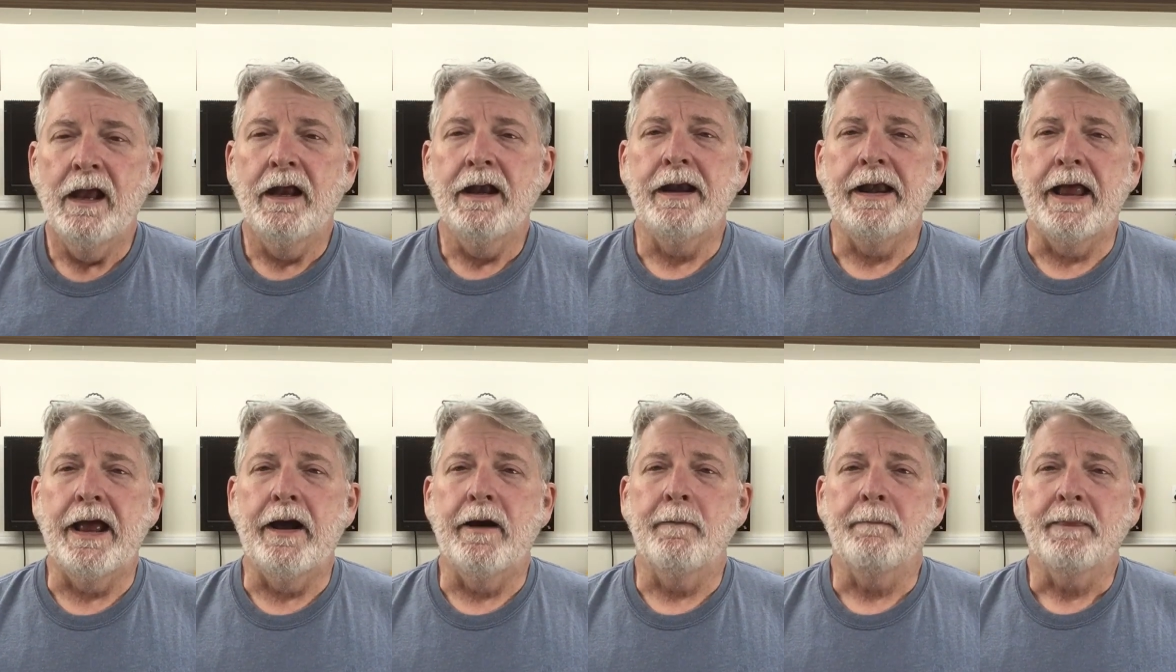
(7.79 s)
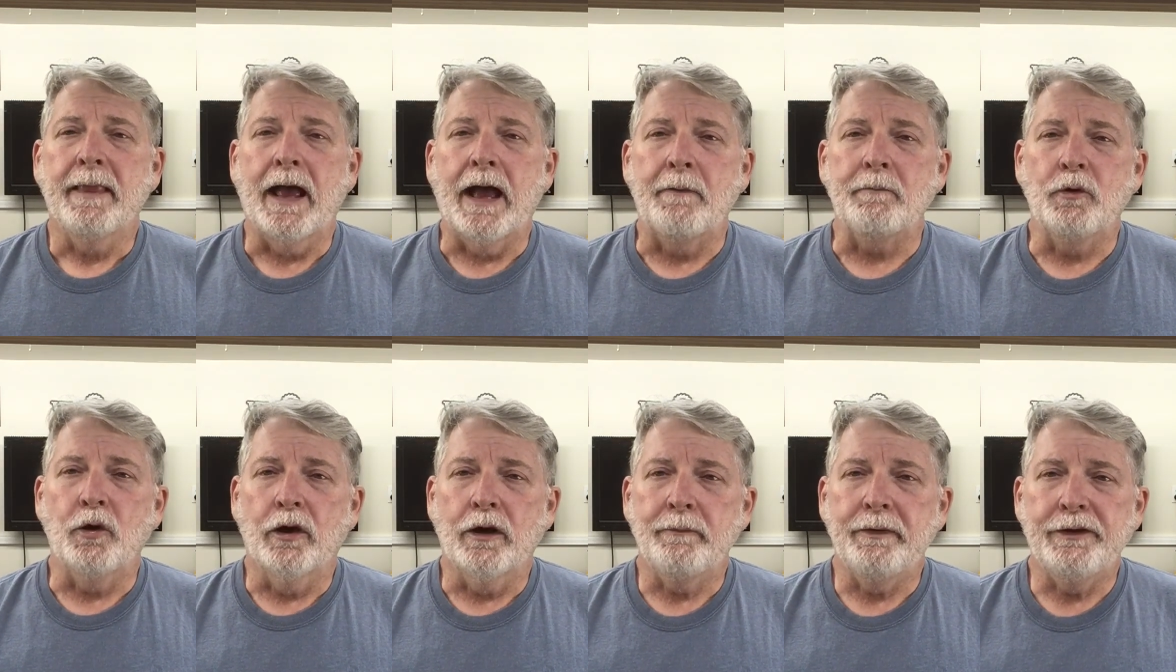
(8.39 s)
Now, I'm
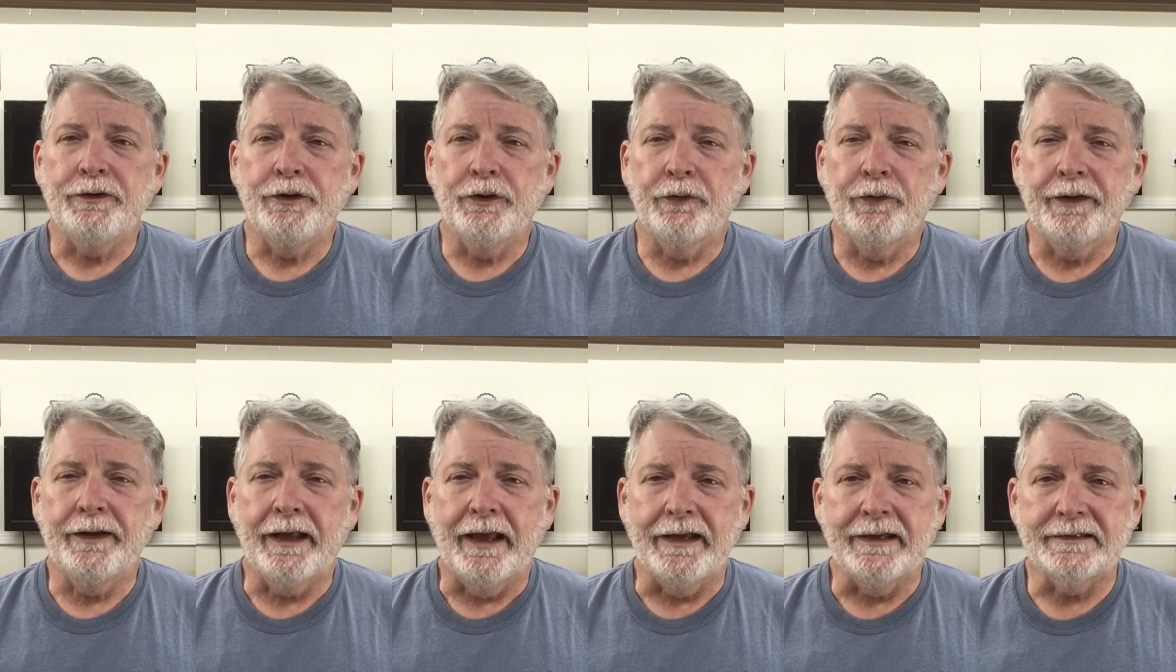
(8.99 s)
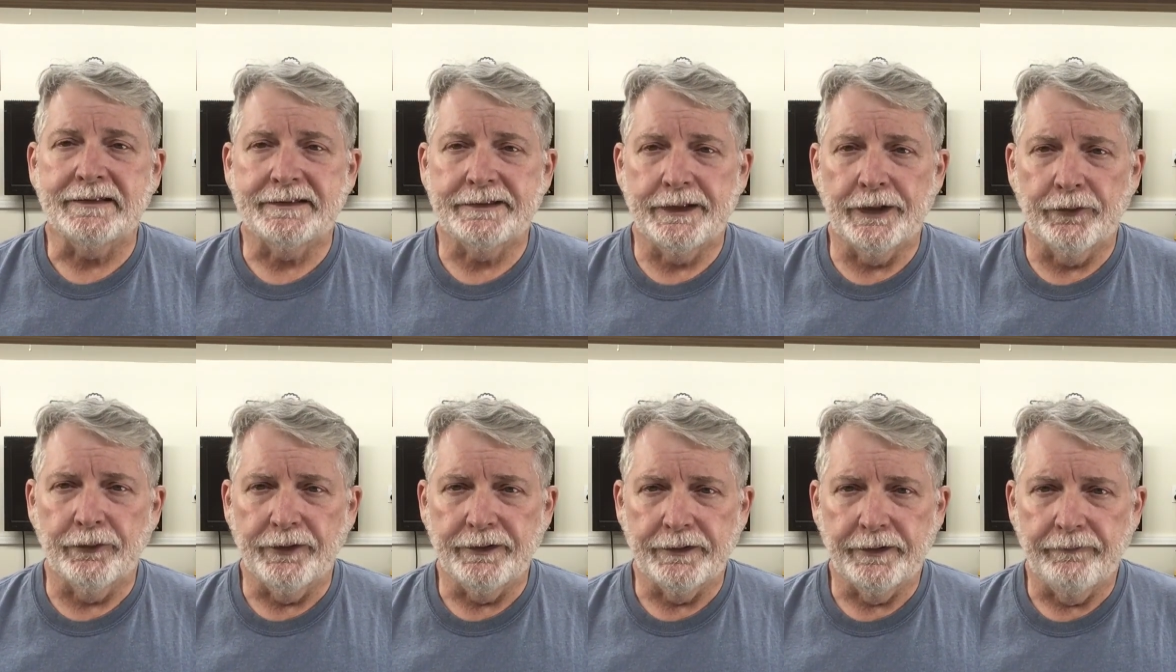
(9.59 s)
going to be doing a
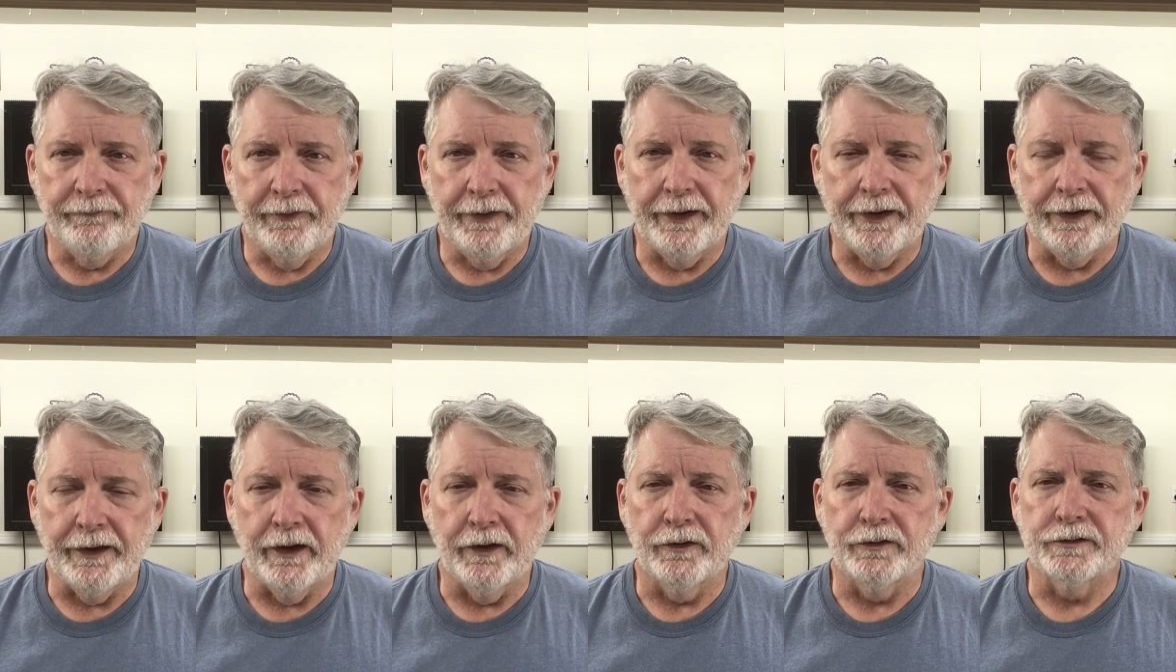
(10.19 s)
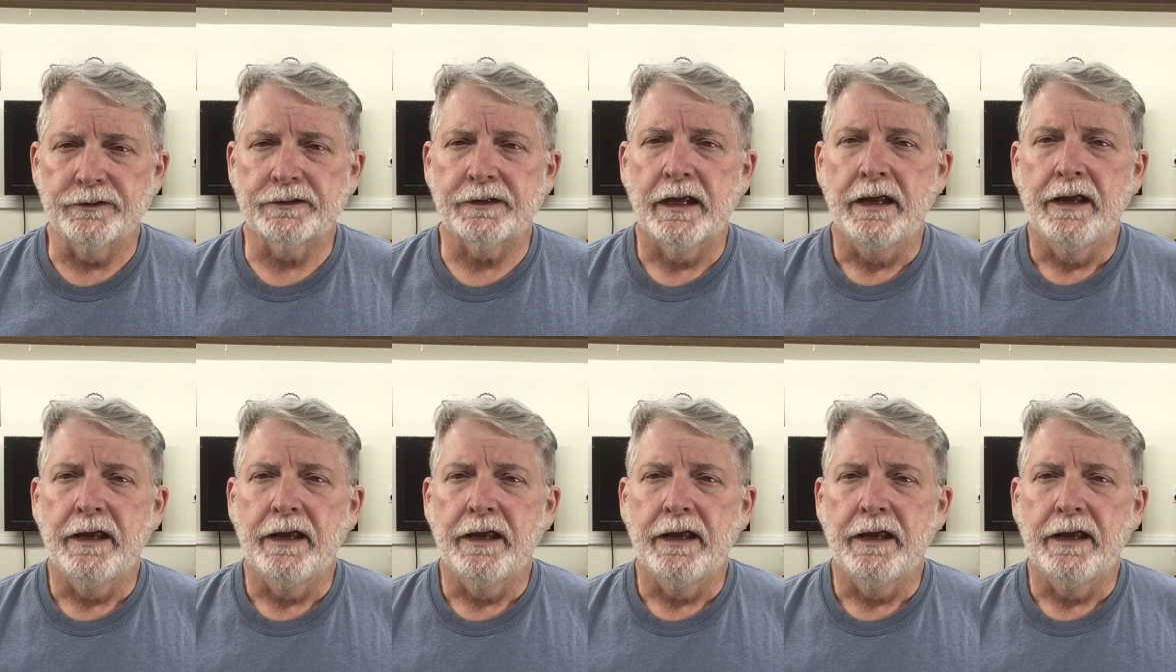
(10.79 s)
series of videos